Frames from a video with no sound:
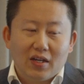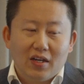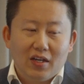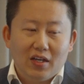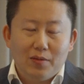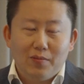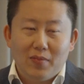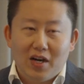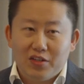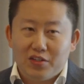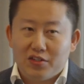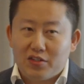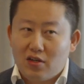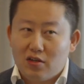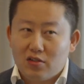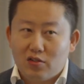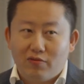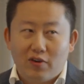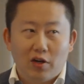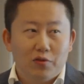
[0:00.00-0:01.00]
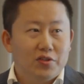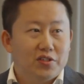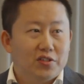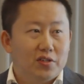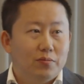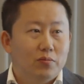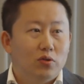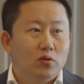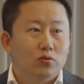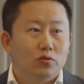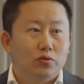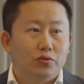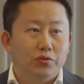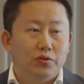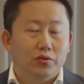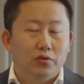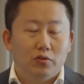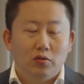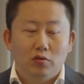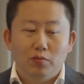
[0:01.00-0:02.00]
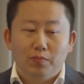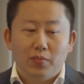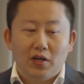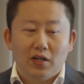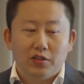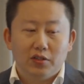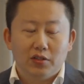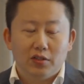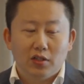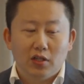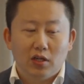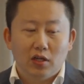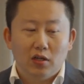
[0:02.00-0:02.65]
it might sound very simple to you, but